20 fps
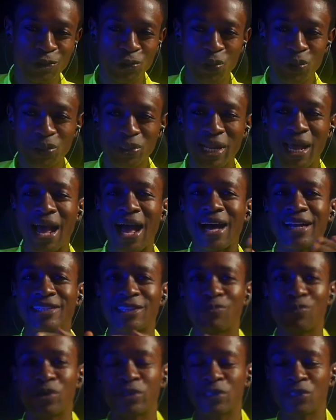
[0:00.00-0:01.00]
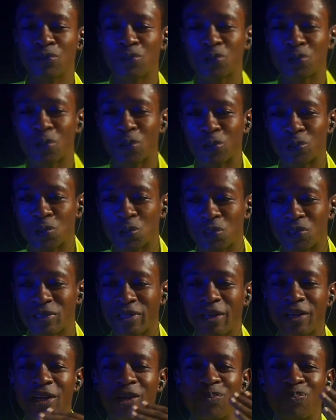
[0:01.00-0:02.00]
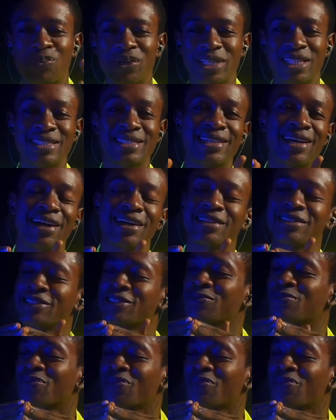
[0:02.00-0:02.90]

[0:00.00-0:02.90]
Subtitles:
drone and a multi-rotor drone, meaning that